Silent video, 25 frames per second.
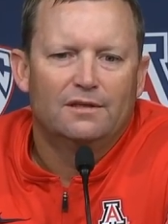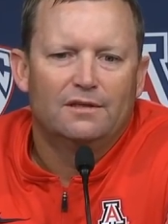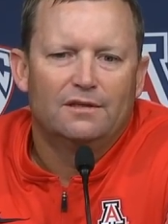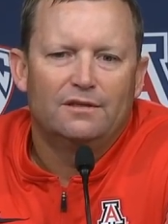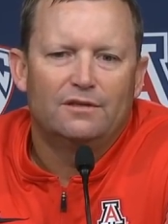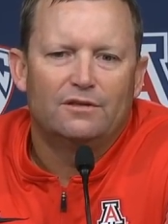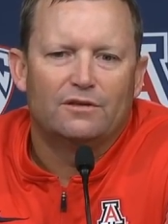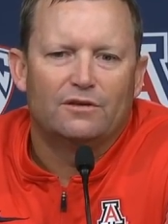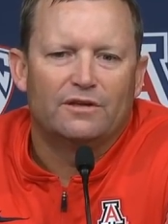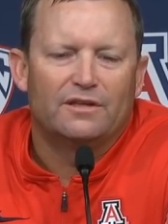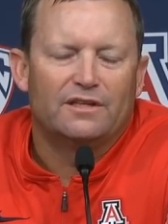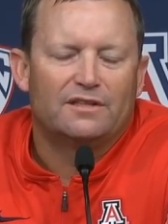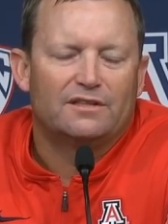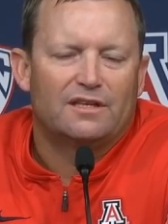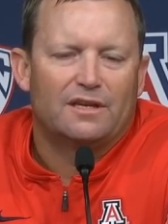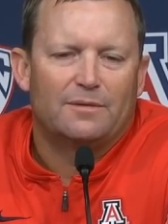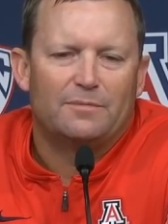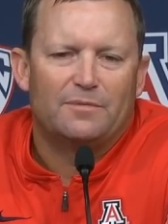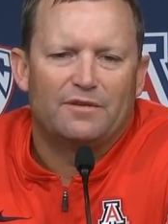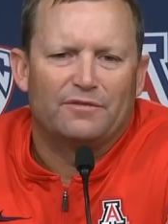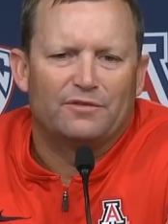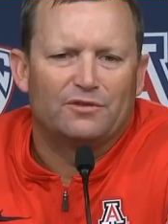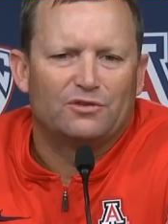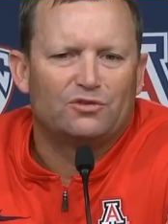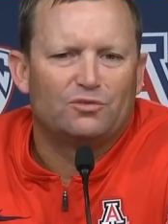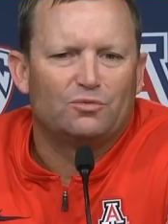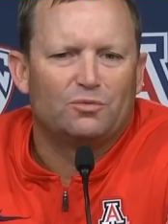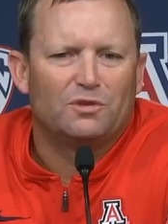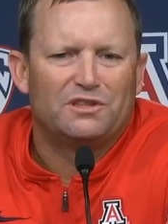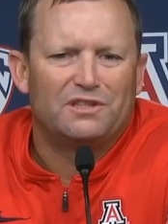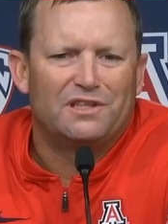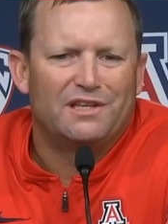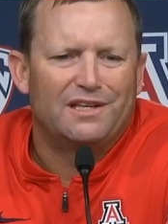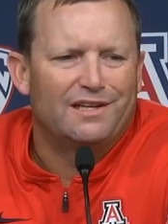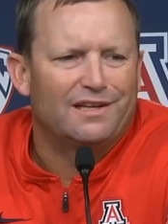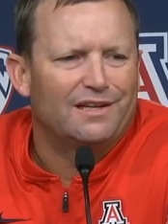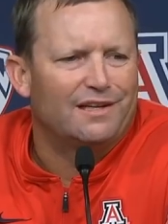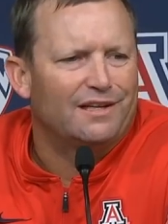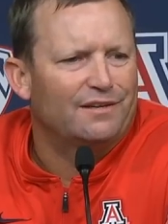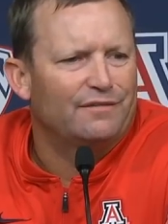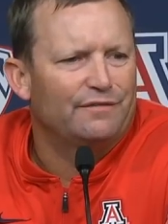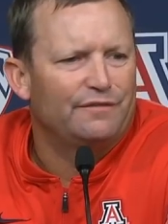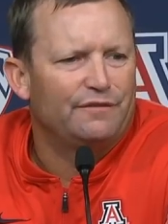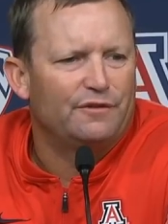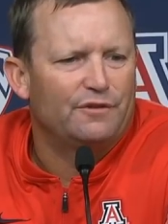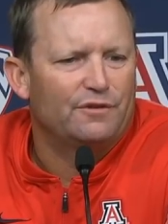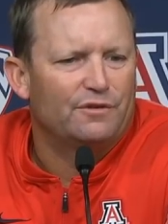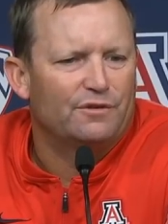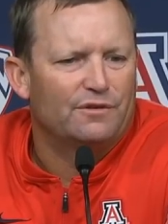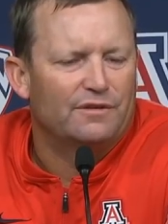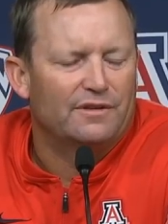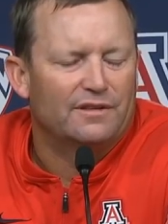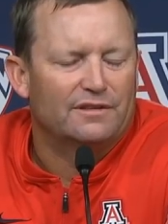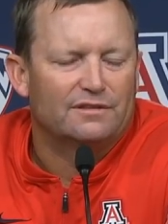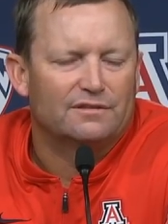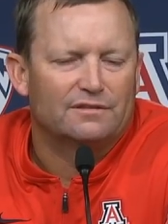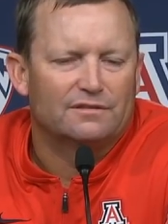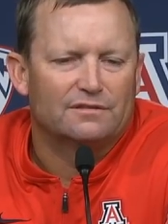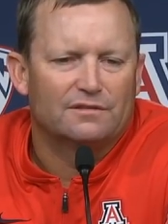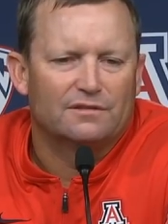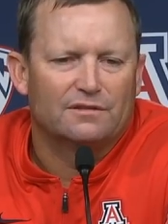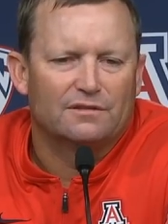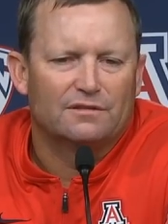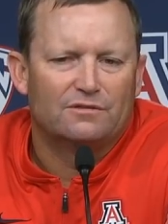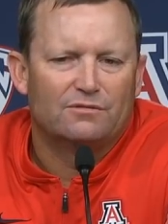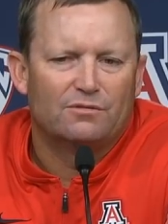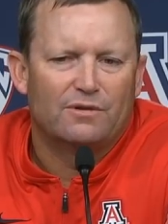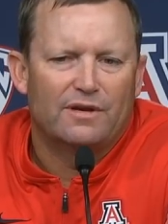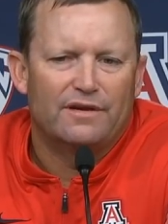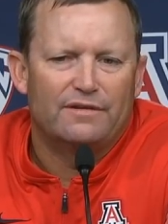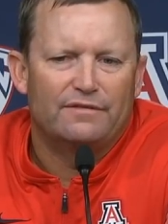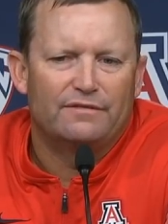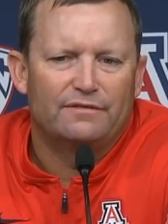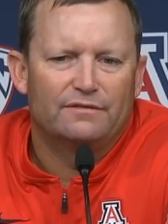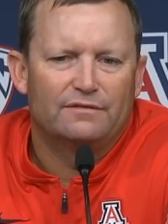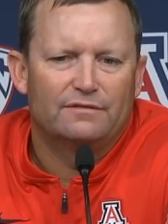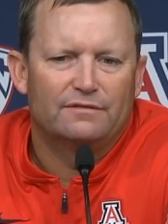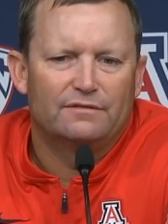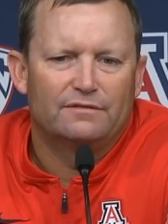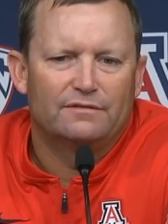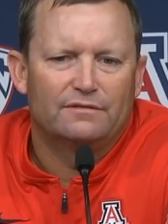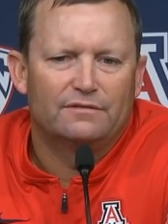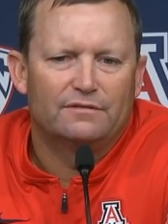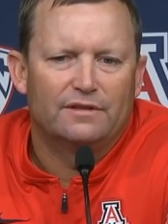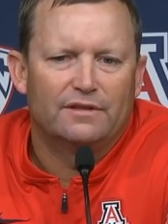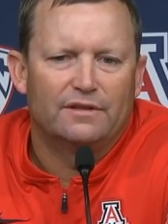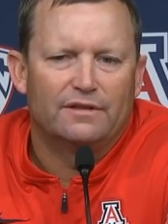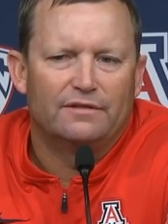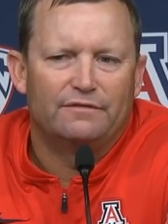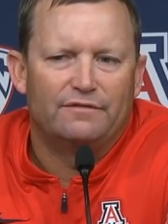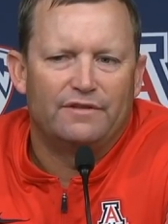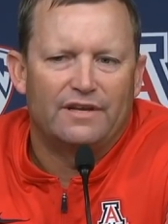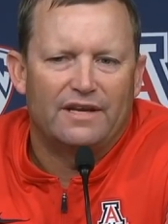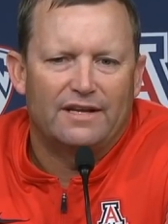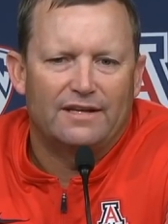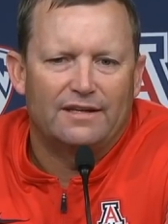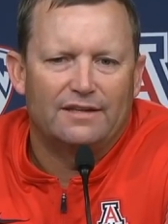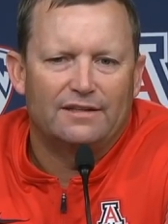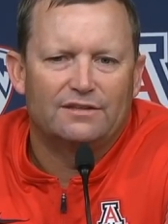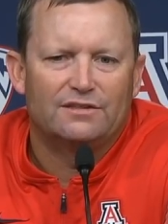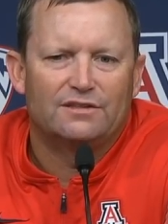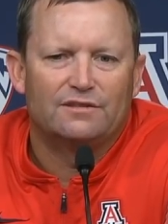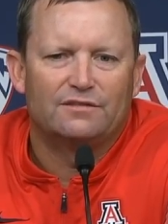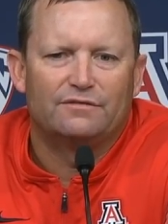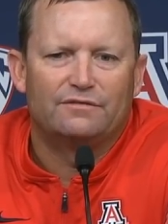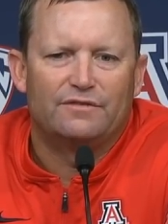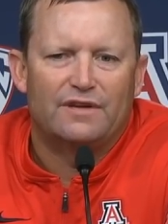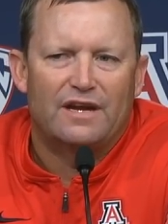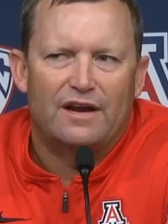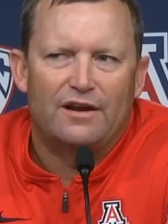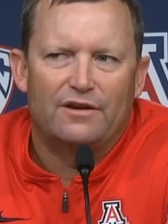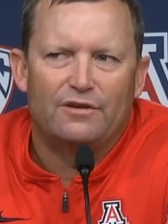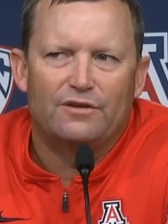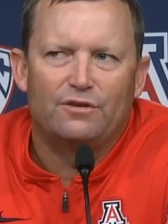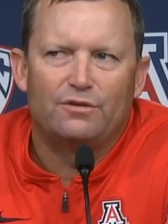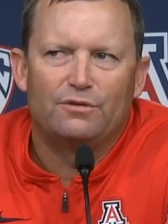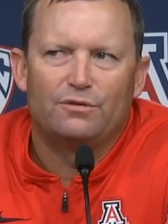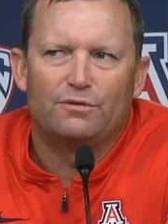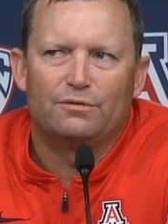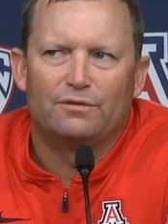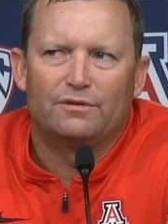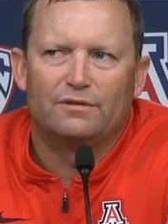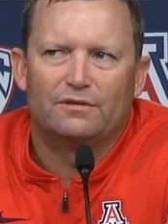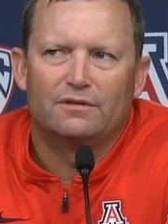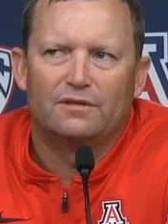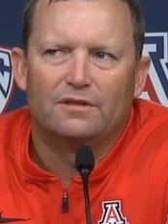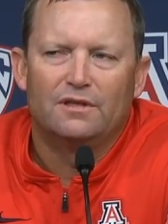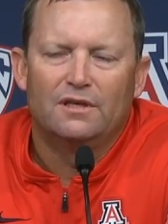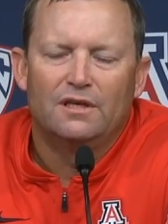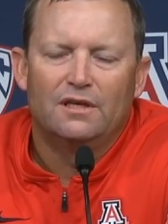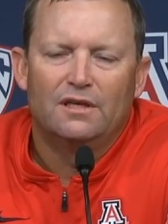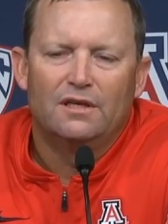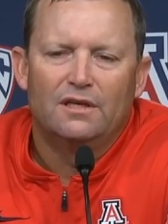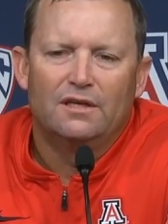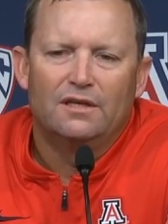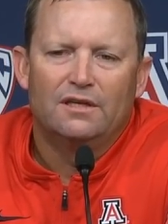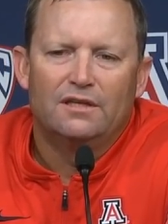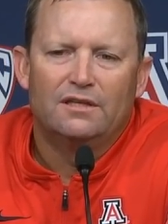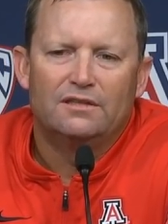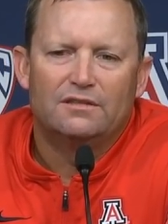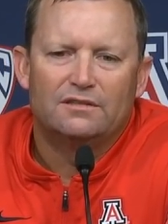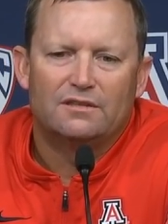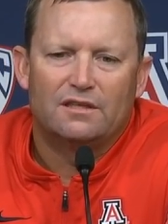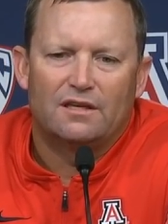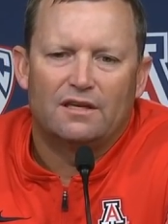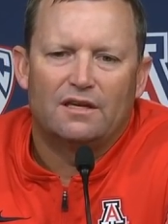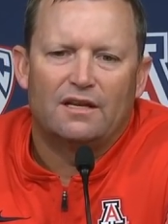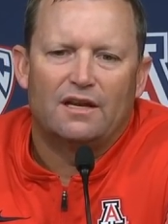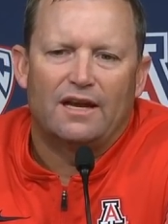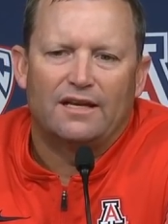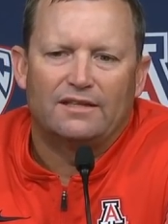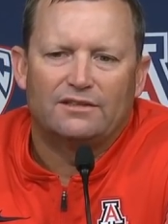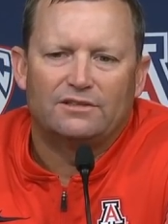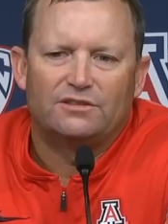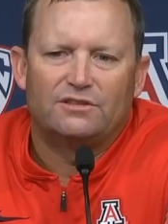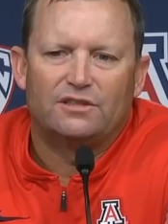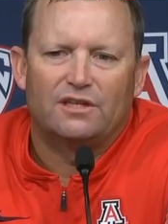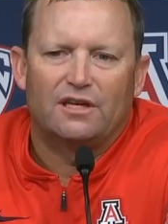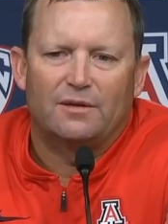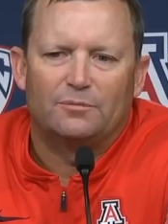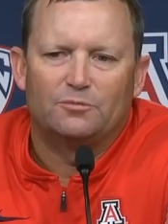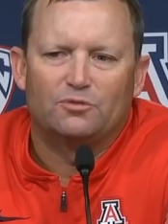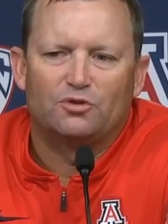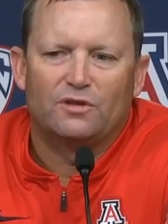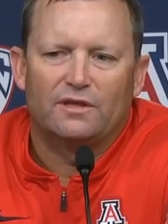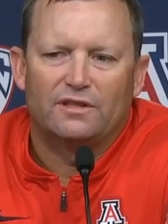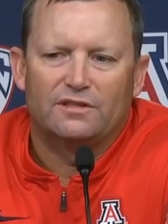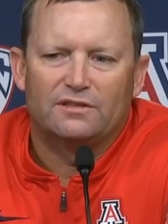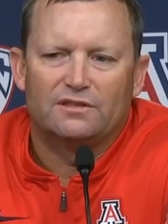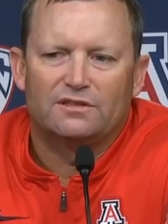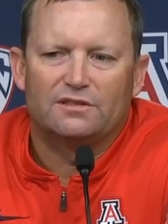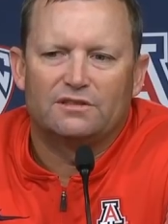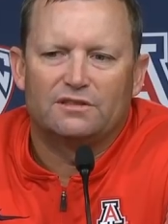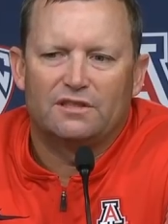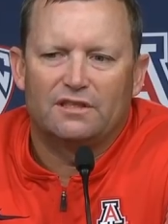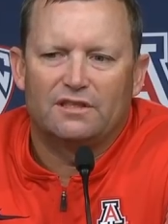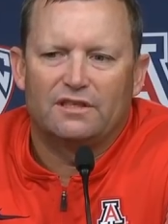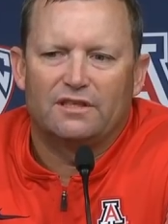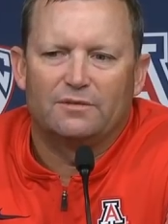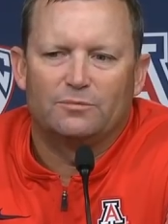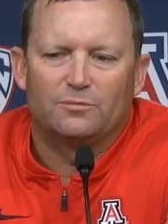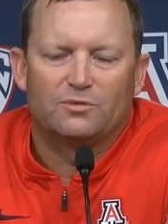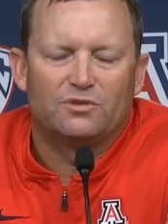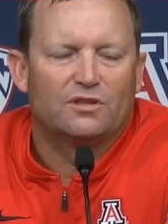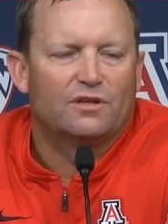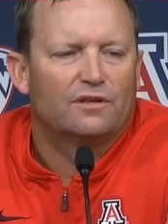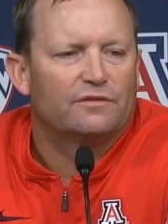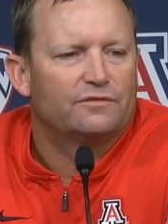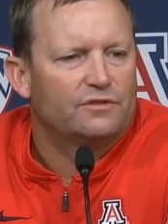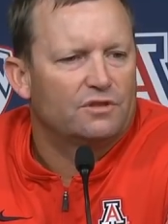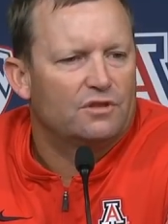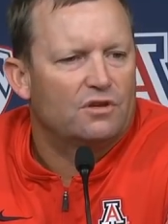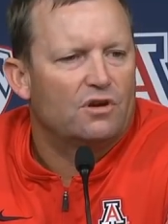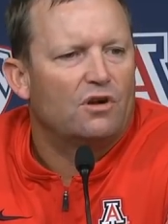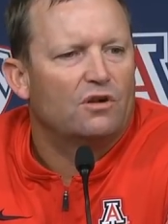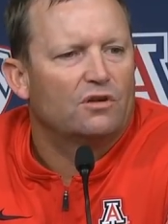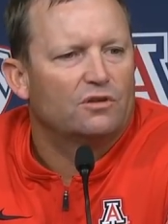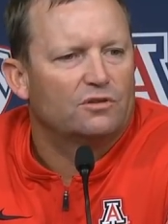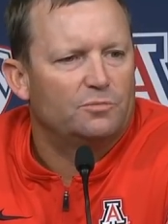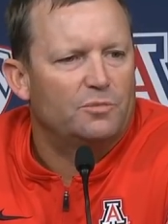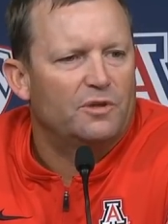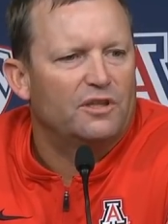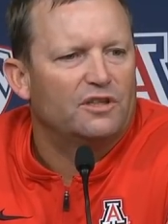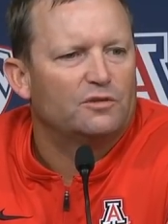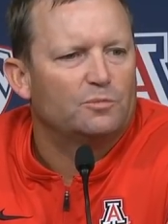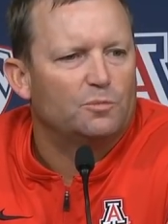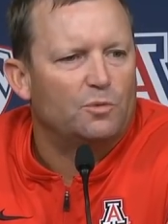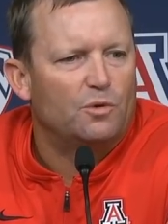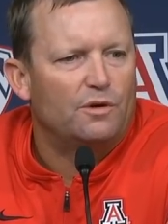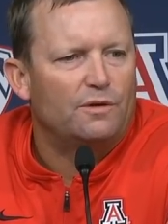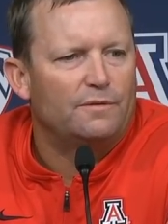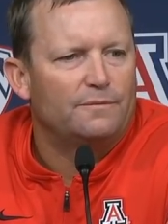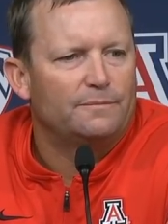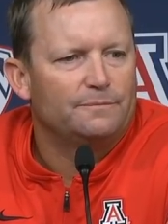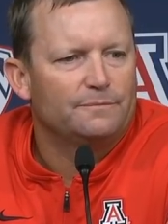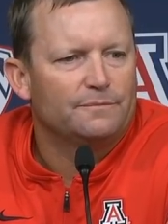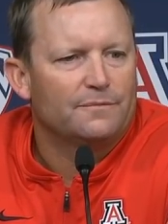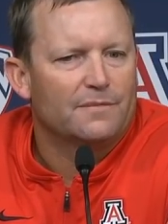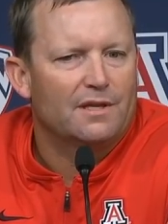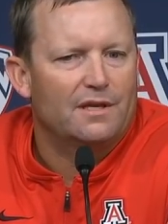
You know, anytime you have a switch hitting infielder, that's a, a great advantage and value and he's done a nice job transitioning himself to college baseball.